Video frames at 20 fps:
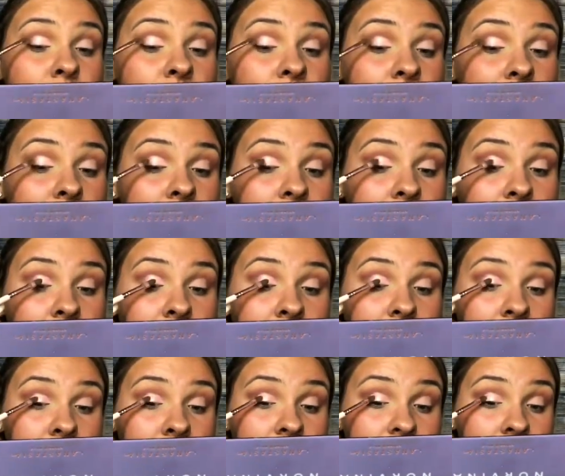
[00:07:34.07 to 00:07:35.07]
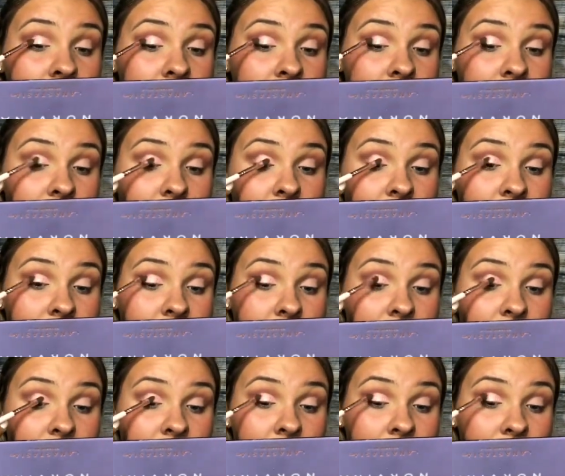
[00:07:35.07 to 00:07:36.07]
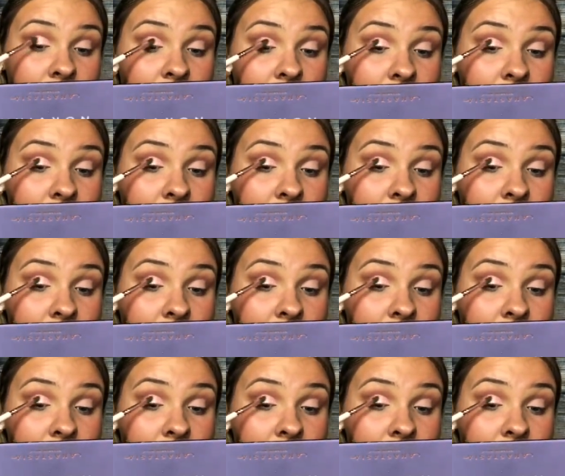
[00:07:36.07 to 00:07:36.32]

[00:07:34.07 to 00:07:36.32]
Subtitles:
Sorry, I'm like trying to go up close.